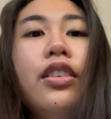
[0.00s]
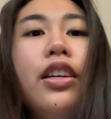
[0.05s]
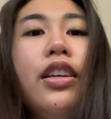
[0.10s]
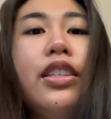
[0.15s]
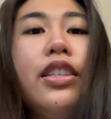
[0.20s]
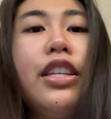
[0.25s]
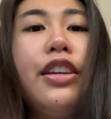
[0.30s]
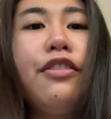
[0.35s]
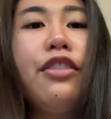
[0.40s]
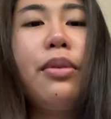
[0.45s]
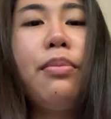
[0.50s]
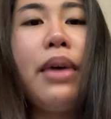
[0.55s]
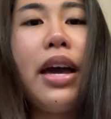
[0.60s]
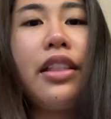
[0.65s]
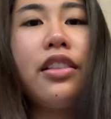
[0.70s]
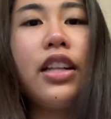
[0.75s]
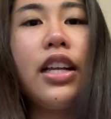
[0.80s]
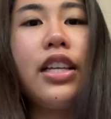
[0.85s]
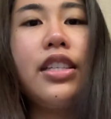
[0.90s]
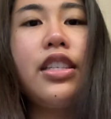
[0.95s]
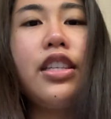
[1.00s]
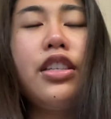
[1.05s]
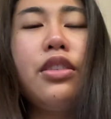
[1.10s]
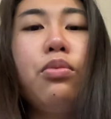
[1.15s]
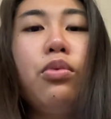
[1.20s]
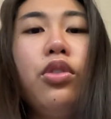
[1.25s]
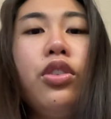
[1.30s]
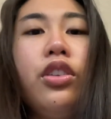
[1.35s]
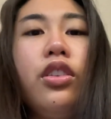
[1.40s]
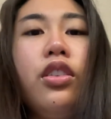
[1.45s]
different math classes
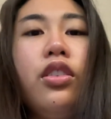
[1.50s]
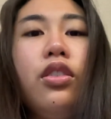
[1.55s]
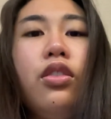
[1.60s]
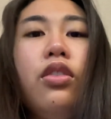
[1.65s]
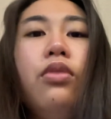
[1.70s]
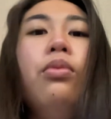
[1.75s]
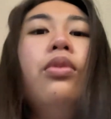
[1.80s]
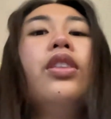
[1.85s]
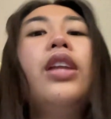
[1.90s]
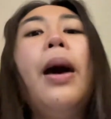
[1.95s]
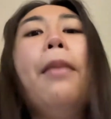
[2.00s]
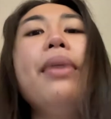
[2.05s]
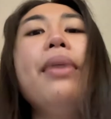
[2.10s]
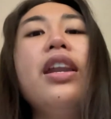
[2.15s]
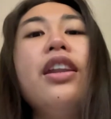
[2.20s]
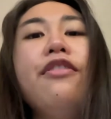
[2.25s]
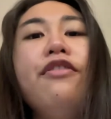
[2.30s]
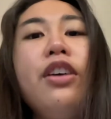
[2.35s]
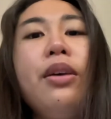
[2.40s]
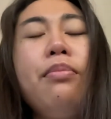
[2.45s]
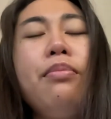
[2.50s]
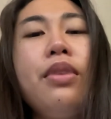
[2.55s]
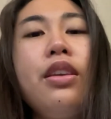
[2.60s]
will not benefit